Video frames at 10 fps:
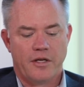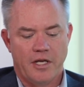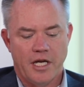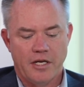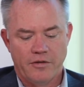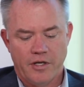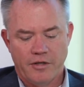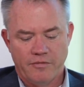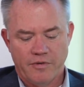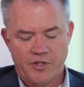And
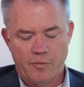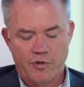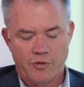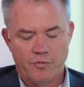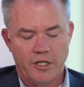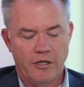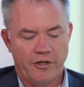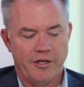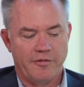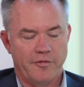if someone's really
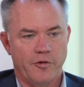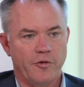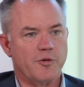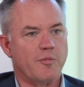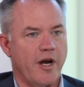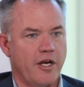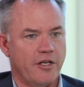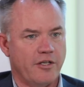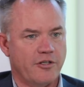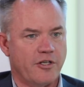looking for those
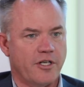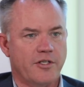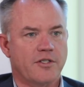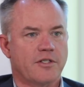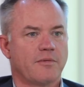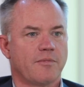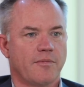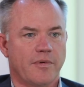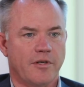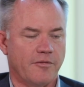branding shots,
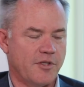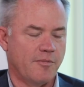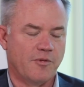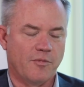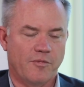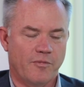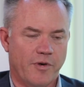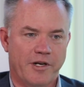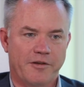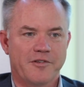if someone
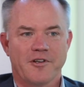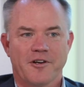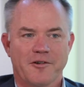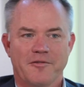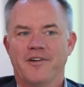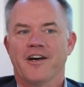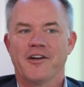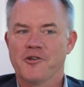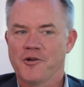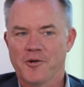wedding photography, I
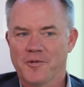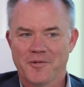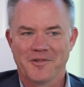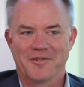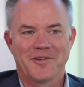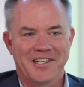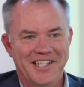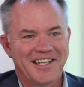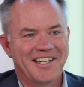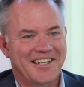know
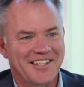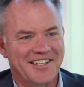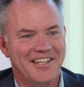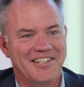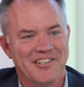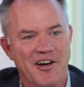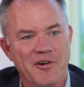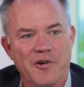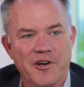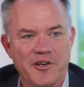that's not
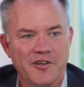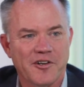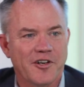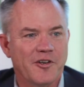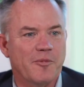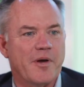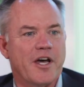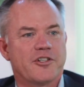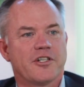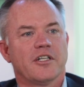where your
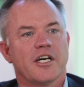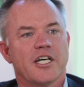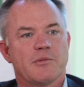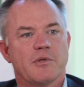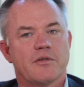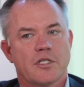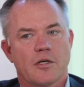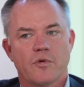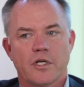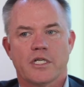passion lies. But if
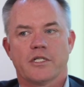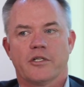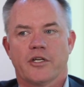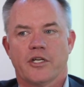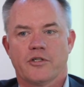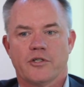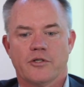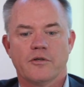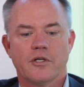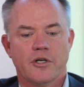someone is looking
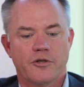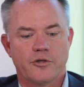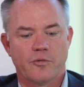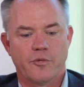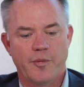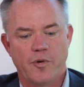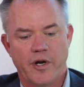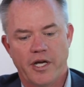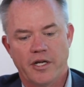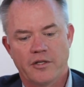to
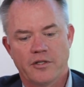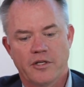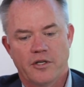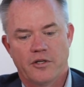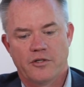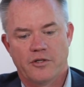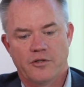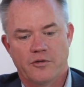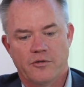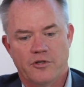rebrand,
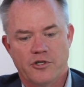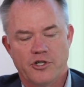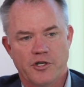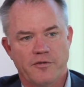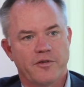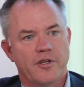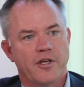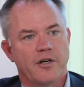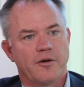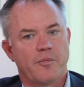to shift
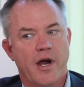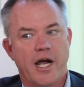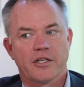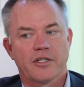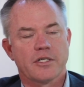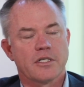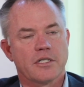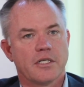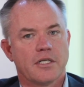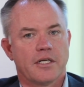their practice,
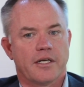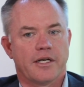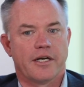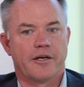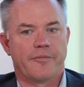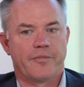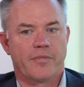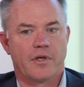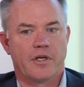and